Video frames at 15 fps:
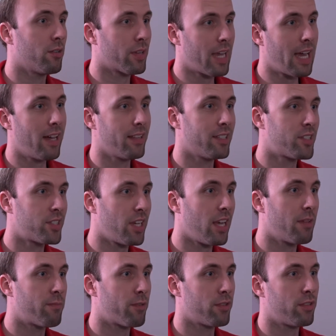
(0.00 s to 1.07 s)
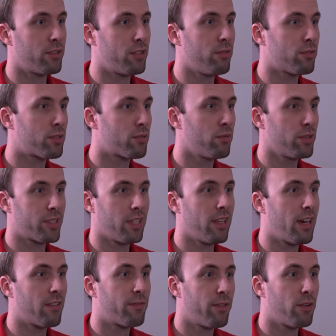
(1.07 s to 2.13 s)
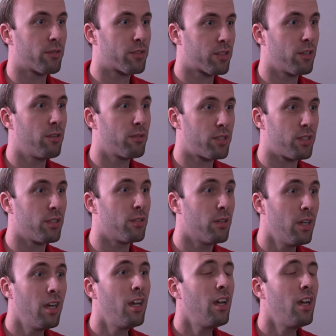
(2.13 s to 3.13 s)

Cal and Stanford, the 2 schools a lot of folks go to.